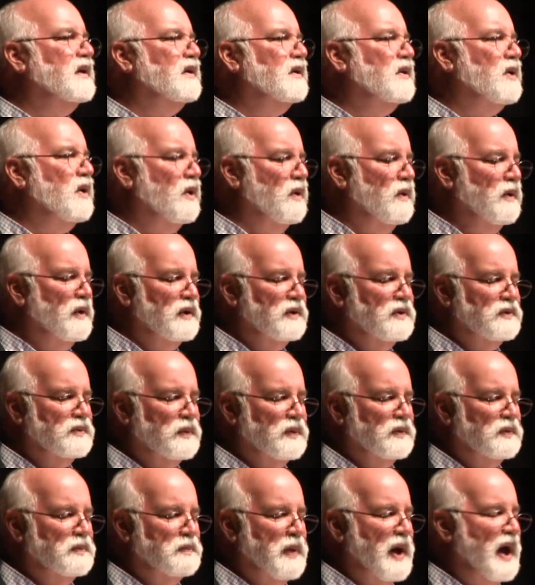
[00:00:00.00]
courage
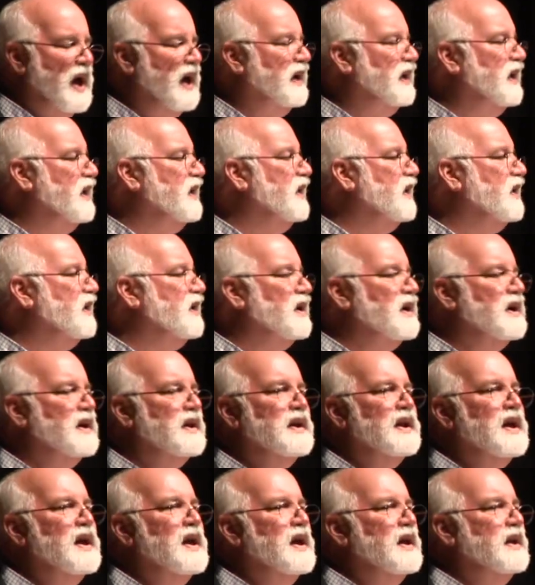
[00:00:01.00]
was packing a
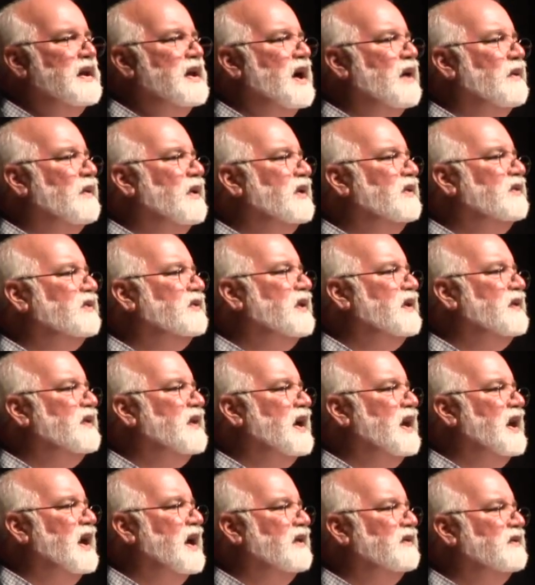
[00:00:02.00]
gun. Now I see
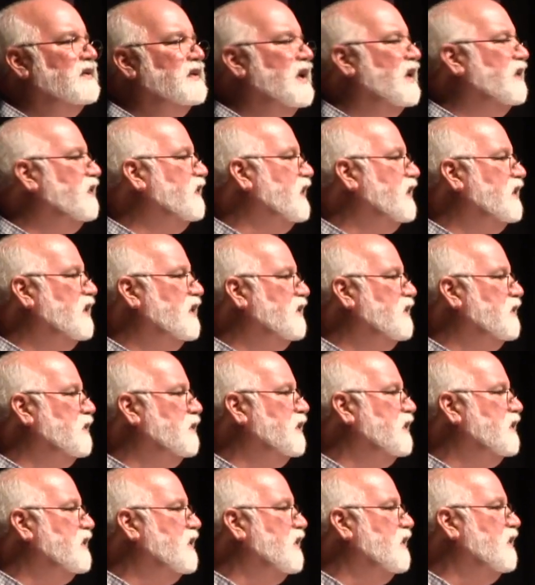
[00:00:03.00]
that has nothing to do with